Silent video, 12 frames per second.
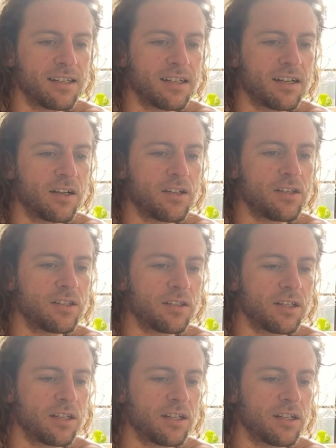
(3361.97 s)
Are you still
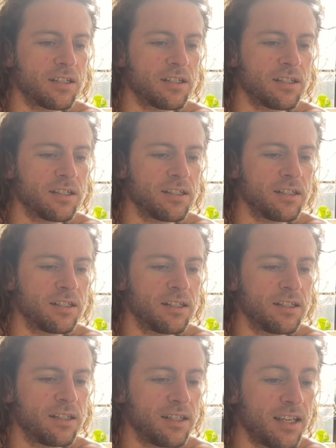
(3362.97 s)
here?
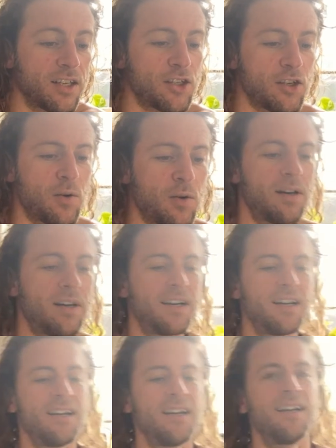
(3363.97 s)
Yes, you
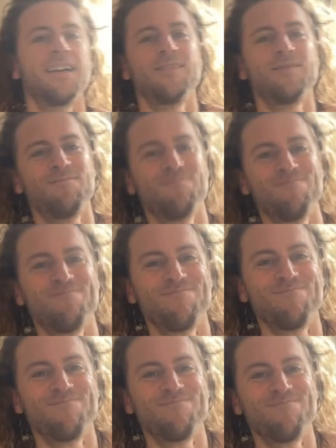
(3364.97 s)
are.
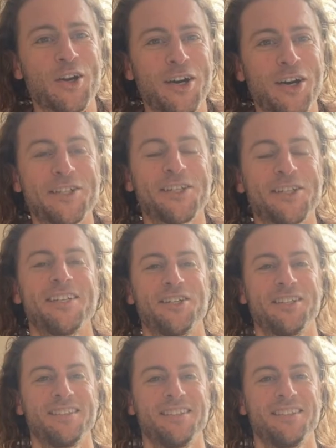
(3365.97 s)

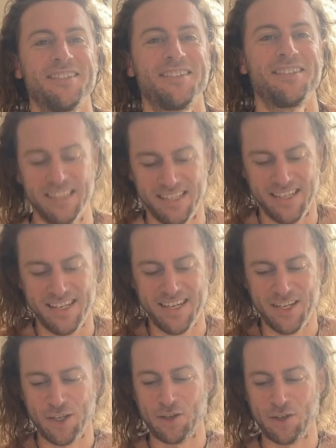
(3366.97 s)
Congratulations.
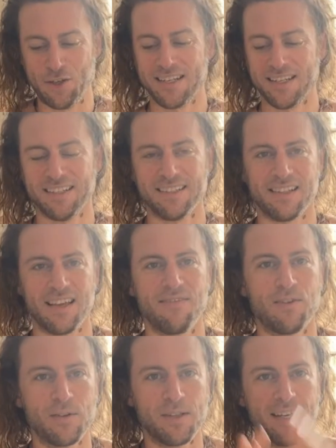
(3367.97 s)
You did it. Life
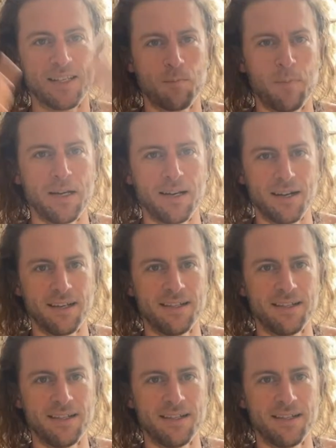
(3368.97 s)
only gets bigger.